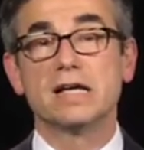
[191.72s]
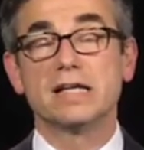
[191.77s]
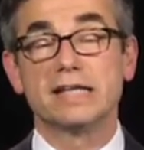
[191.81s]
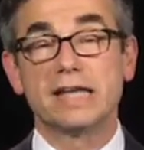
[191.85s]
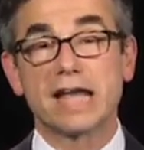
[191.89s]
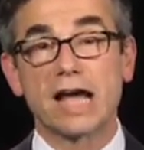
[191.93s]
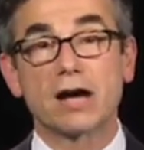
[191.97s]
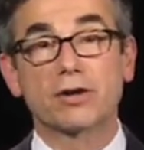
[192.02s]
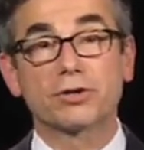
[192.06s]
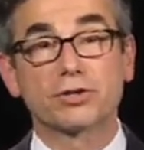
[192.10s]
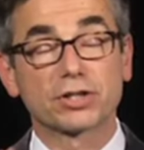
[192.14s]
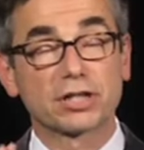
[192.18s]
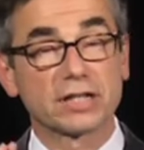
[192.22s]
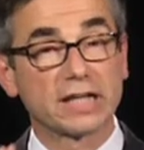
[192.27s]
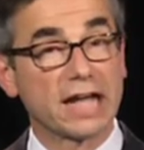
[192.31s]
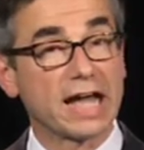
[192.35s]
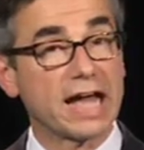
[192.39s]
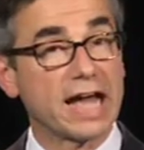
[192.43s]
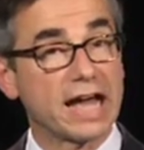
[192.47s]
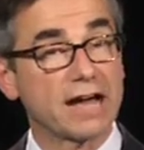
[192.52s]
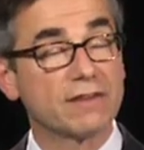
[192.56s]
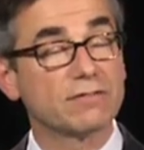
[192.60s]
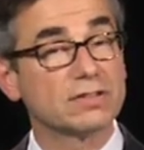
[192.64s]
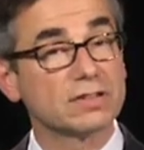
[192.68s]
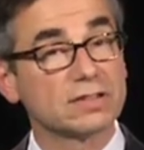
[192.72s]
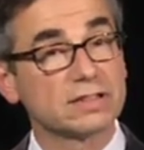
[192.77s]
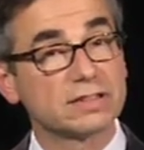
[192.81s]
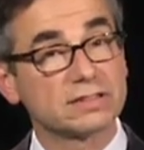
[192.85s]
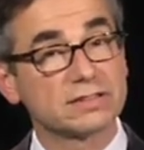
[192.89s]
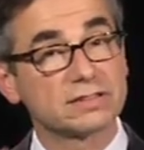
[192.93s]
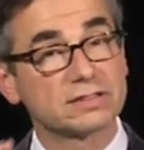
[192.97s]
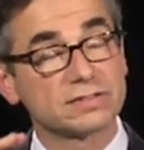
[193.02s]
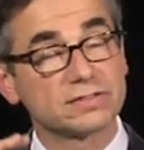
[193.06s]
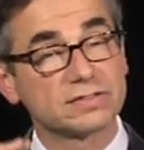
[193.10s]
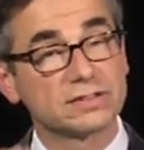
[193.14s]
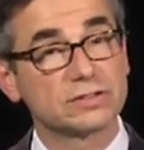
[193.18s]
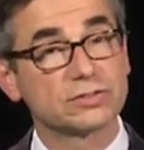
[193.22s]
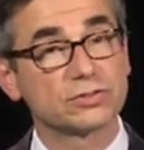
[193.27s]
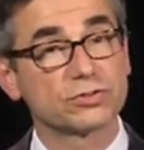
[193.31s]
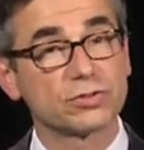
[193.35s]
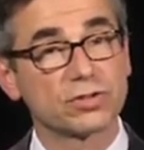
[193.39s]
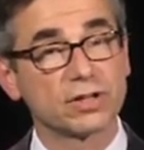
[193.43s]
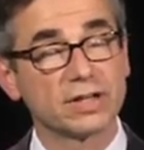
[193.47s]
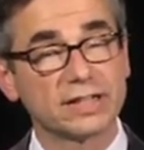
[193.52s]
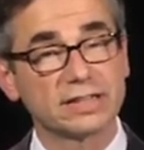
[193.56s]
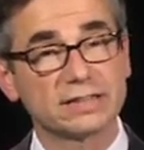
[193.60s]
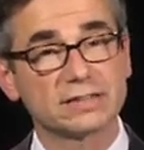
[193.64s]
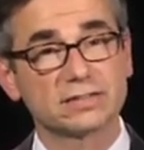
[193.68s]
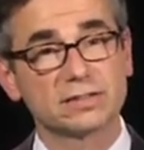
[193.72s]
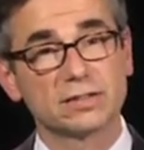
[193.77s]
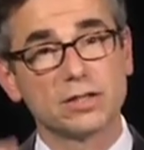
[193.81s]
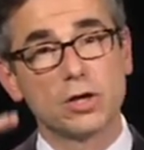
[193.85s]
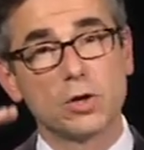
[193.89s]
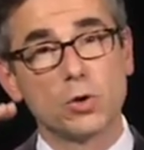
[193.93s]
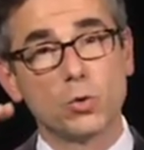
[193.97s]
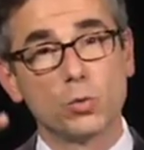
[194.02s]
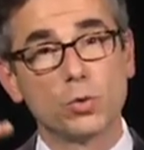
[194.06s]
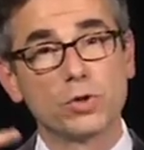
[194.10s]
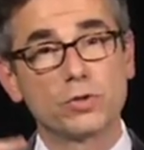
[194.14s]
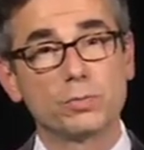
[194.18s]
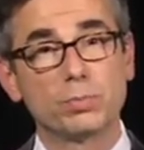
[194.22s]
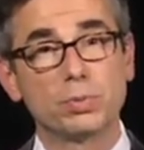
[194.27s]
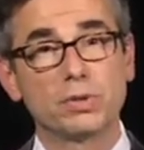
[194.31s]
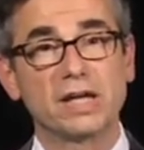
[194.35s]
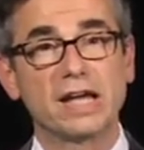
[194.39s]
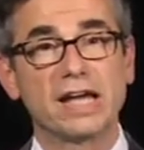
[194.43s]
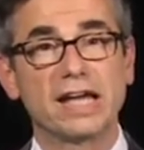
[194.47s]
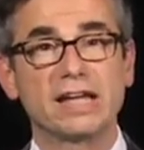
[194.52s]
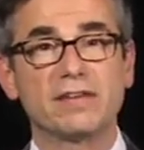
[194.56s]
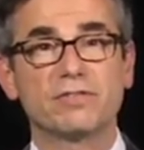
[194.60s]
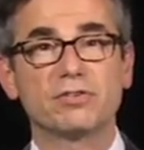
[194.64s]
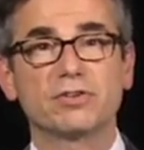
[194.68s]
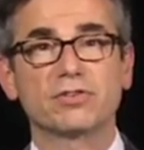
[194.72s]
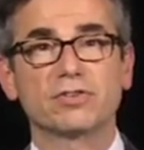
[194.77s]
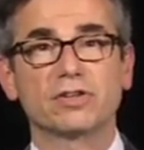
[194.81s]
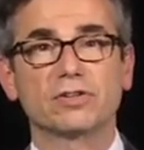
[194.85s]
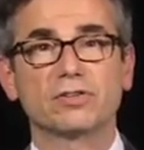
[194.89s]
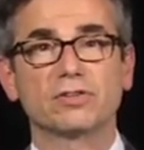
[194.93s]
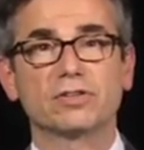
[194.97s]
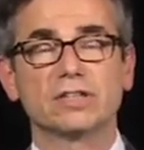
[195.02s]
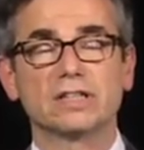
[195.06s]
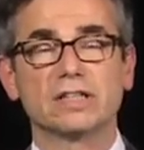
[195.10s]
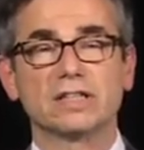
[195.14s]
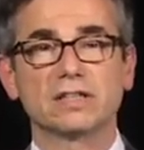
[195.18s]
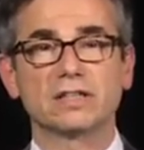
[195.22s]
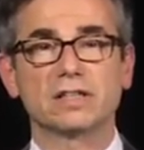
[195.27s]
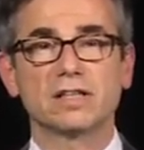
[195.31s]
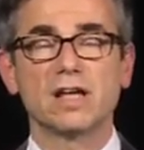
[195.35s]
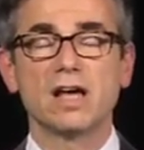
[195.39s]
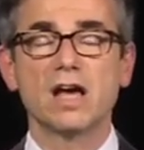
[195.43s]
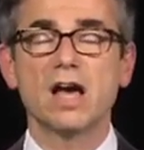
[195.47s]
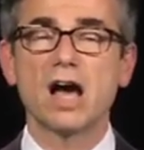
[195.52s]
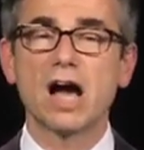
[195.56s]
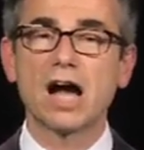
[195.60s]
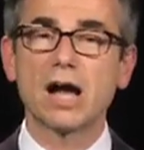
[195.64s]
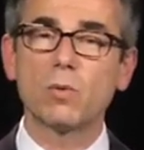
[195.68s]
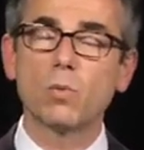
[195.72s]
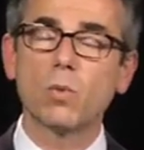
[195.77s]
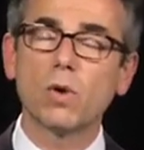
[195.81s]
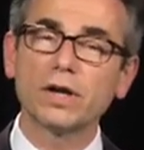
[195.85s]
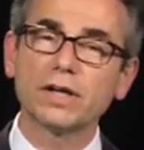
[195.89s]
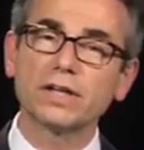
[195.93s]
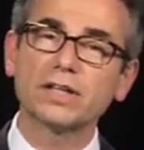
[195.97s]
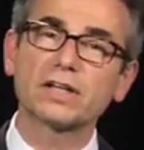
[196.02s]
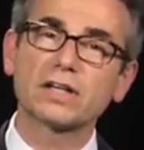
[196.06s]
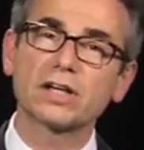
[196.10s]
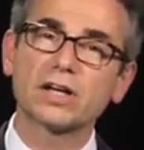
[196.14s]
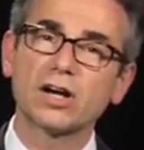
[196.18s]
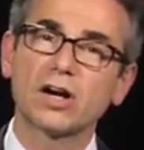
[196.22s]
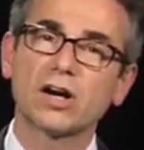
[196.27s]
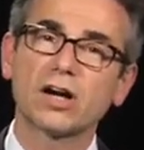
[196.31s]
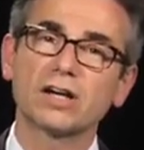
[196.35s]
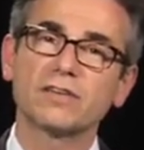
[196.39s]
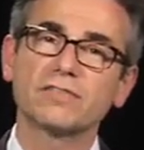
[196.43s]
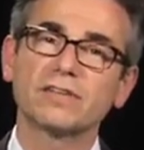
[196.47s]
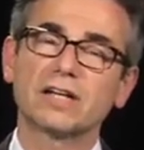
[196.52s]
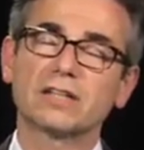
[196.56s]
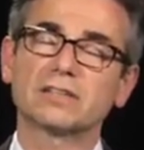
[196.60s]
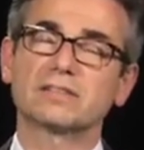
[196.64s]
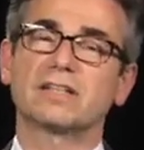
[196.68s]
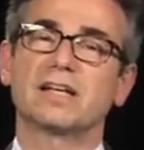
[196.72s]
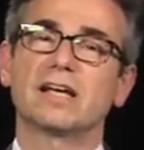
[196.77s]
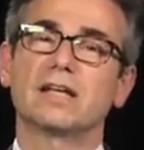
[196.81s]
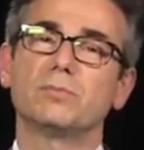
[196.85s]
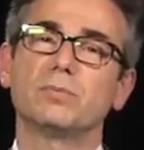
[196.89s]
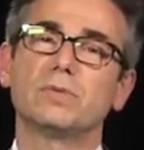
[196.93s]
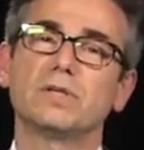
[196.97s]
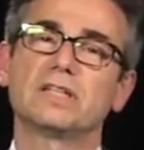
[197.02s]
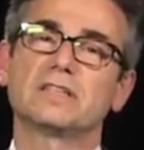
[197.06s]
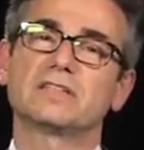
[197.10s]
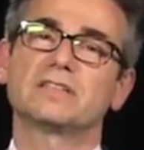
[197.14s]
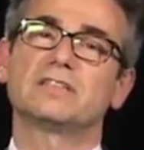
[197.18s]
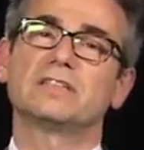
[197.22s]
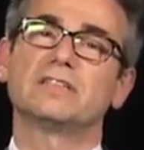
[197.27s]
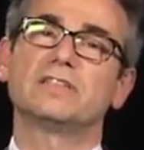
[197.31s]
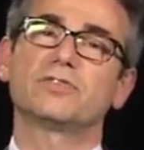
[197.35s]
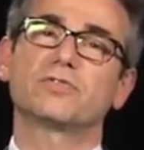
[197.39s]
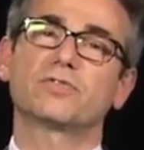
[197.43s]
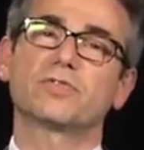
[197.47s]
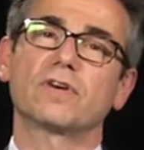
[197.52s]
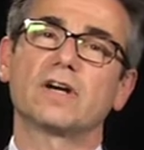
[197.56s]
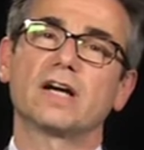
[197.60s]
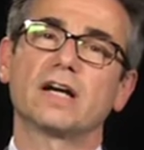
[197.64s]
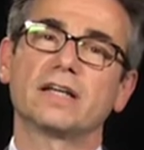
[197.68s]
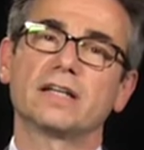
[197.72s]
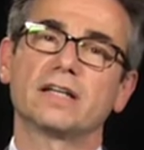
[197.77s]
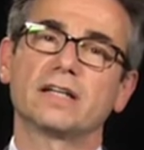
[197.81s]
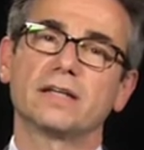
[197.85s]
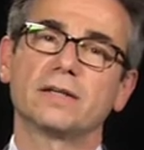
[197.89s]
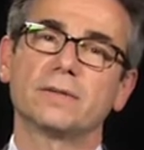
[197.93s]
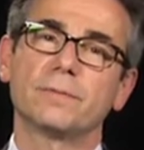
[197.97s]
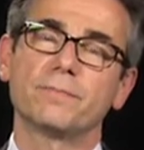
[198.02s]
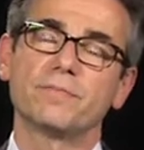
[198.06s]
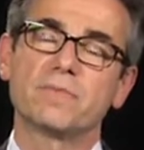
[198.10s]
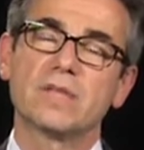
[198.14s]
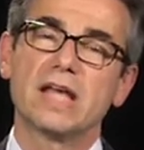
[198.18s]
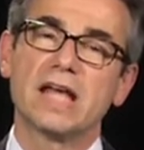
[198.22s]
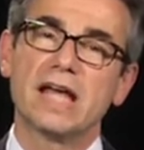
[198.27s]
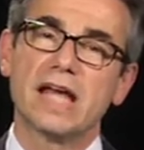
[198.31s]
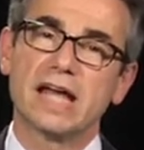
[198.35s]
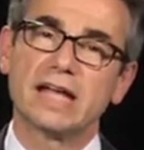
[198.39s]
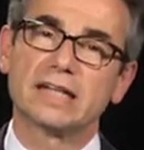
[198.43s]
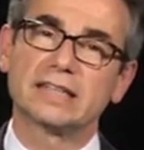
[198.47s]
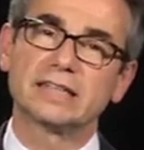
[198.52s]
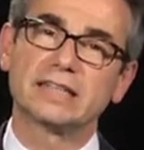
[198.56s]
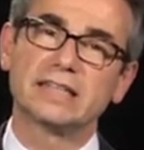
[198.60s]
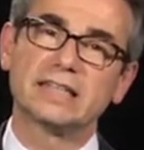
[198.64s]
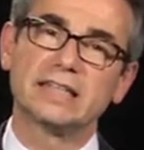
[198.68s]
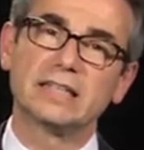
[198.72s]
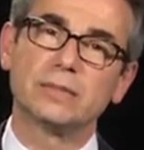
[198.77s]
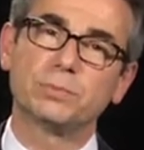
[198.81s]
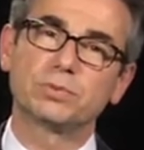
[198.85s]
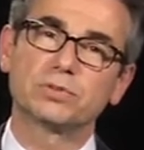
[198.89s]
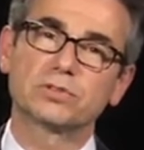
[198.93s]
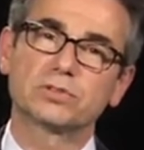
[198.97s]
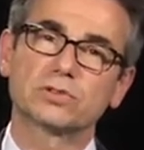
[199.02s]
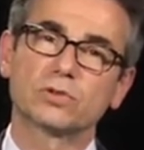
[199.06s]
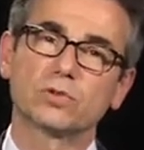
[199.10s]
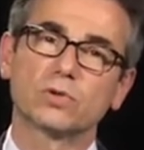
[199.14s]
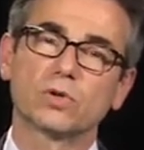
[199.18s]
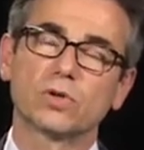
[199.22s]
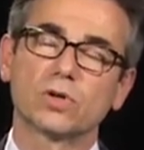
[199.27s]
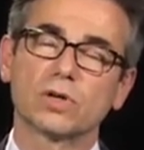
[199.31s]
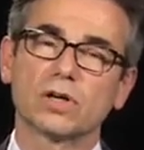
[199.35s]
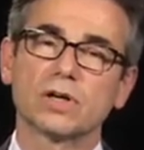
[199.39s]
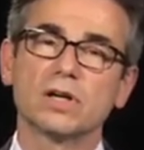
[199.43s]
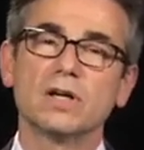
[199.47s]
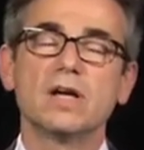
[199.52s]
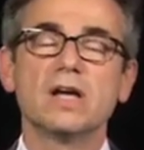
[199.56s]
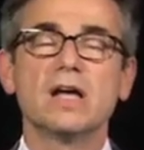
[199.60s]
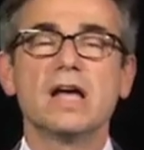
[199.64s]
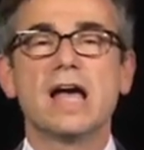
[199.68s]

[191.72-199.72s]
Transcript: Now, you're going to have a list of these traits with behaviors underneath. I want you to carve out 10 minutes each Friday and keep score.